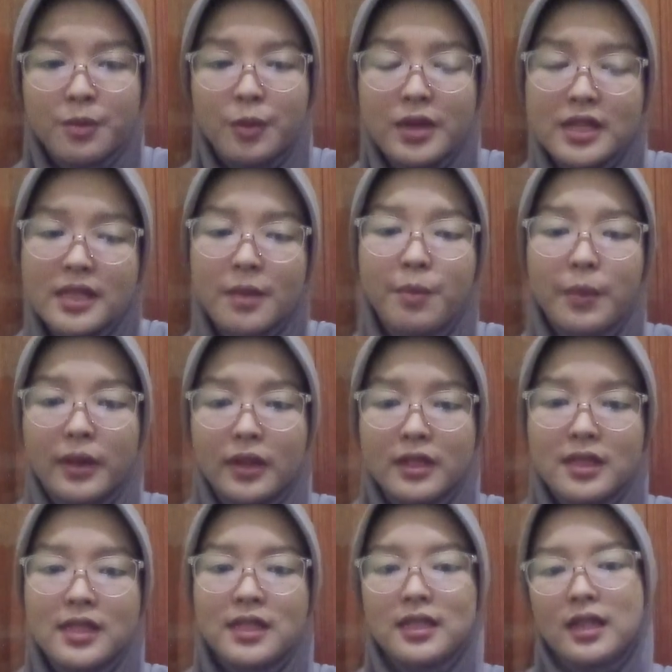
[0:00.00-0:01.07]

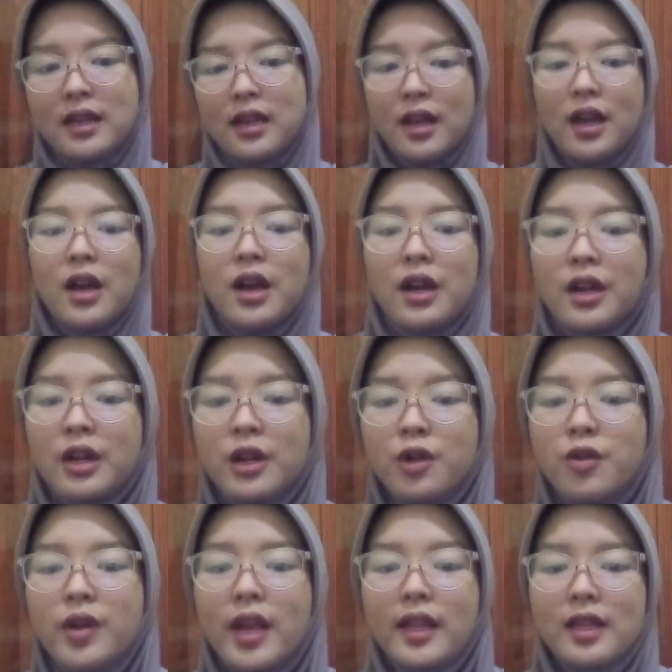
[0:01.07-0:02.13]
principles
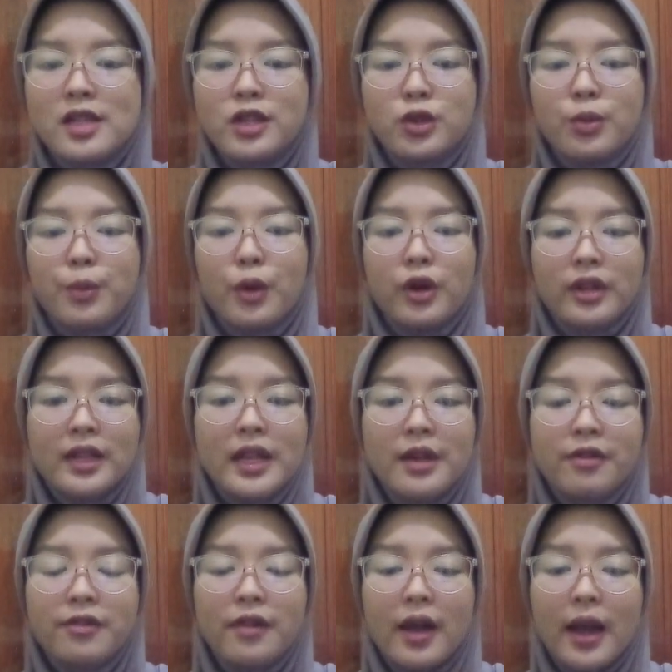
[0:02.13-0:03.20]
create a
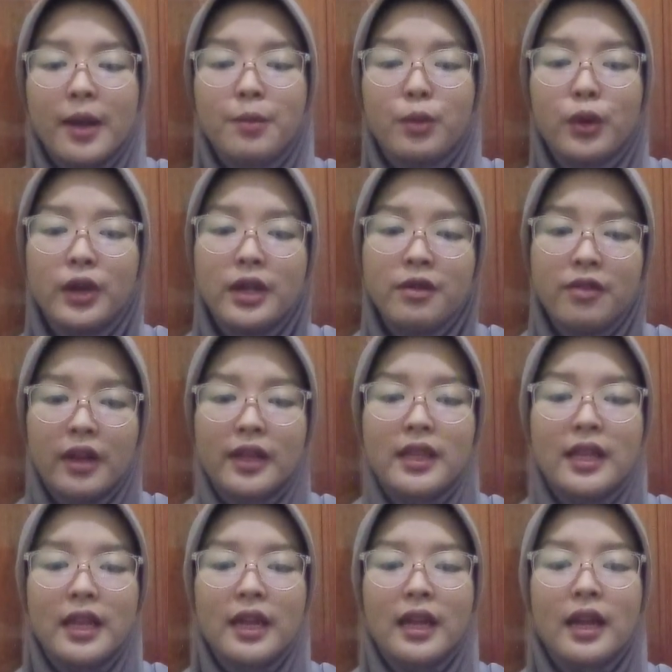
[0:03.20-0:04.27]
supportive and
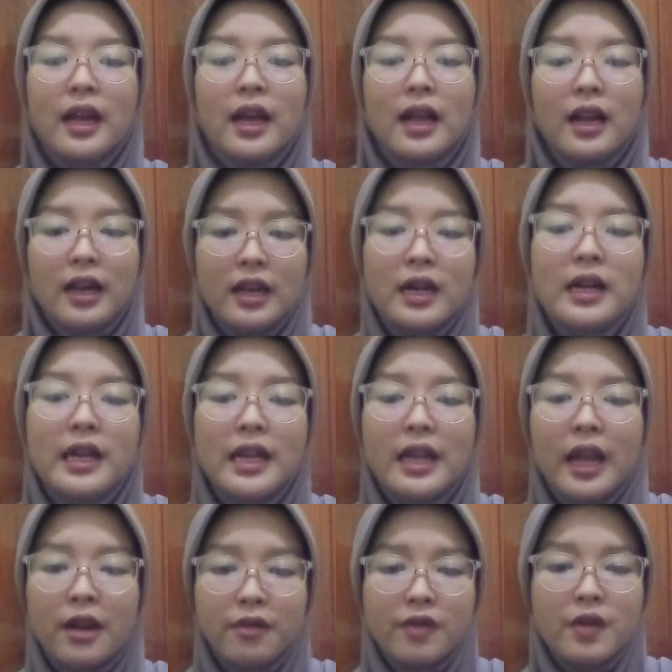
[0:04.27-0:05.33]
motivating learning
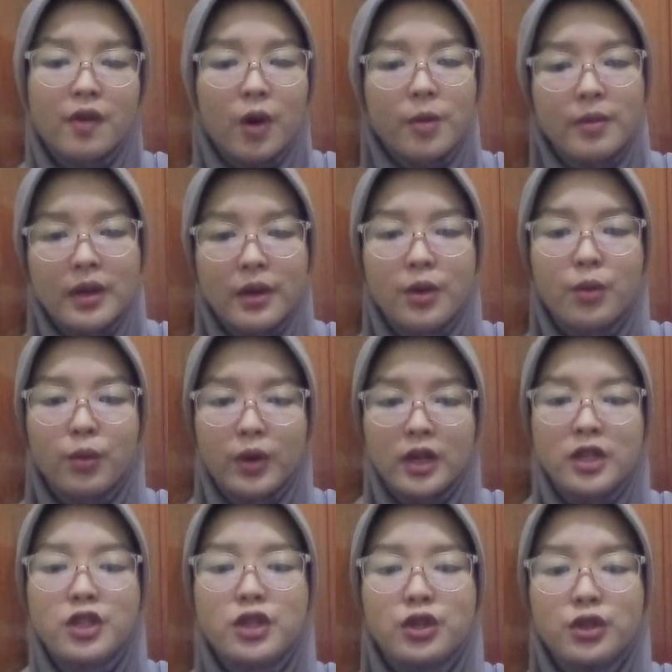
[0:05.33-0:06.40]
environment
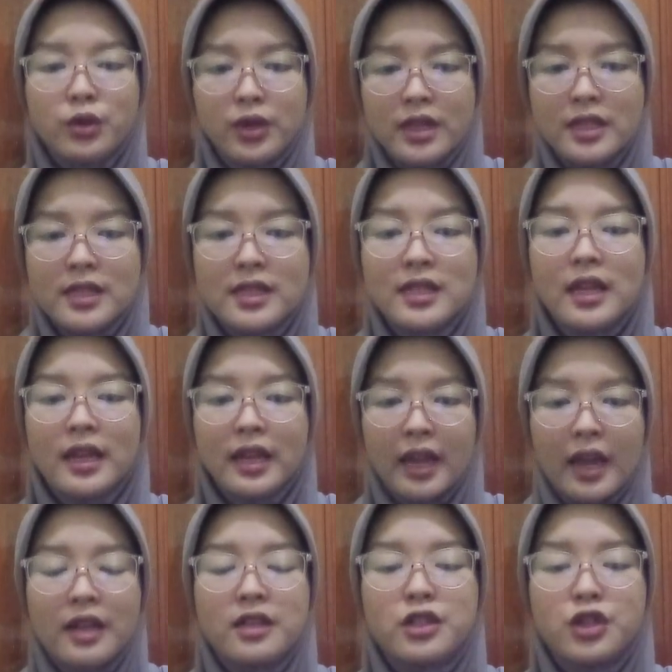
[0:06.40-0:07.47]
where students
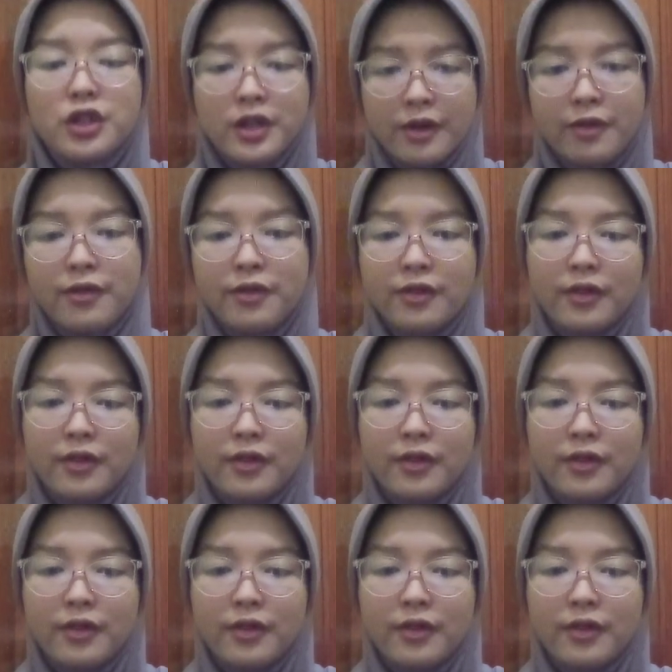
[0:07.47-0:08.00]
can thrive.